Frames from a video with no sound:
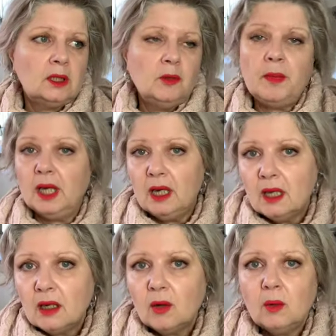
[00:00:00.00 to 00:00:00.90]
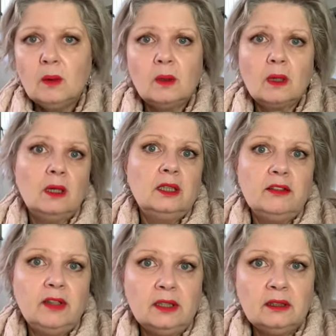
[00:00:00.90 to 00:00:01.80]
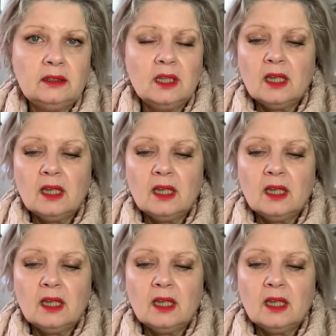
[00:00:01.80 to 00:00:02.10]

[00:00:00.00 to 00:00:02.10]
a meal or an event,